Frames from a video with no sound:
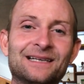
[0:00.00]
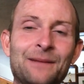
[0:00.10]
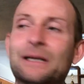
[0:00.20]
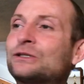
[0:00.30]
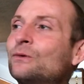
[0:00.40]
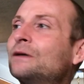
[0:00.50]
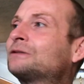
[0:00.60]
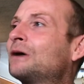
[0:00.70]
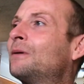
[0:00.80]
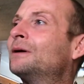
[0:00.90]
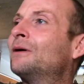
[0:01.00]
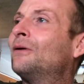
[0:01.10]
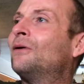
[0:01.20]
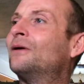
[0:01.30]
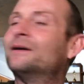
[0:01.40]
I'm like, so what's going
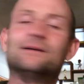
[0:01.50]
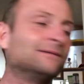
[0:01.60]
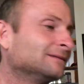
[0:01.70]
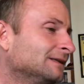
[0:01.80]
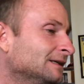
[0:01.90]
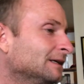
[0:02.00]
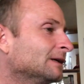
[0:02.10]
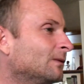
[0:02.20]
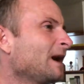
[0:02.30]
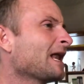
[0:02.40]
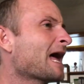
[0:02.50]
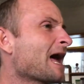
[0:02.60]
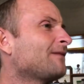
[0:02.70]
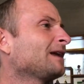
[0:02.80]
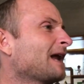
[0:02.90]
on? Well, I
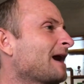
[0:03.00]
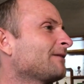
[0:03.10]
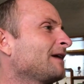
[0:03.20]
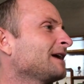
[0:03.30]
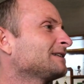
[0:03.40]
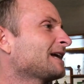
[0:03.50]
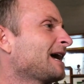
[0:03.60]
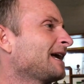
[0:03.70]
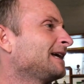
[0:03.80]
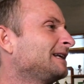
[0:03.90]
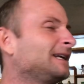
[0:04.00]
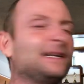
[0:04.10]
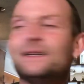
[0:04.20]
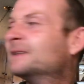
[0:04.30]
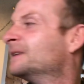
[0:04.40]
have a lot of
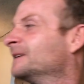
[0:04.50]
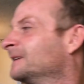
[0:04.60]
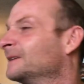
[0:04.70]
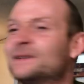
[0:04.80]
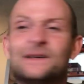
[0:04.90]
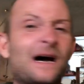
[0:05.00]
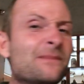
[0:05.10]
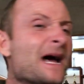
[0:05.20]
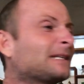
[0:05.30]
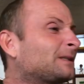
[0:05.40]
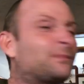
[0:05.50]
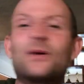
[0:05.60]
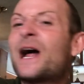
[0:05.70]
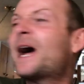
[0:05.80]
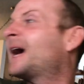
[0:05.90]
anxiety. I'm not
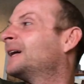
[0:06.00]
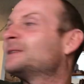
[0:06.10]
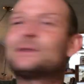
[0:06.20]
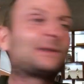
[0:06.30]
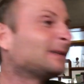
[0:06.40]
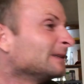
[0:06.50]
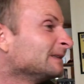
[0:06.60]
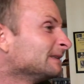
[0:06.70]
surprised.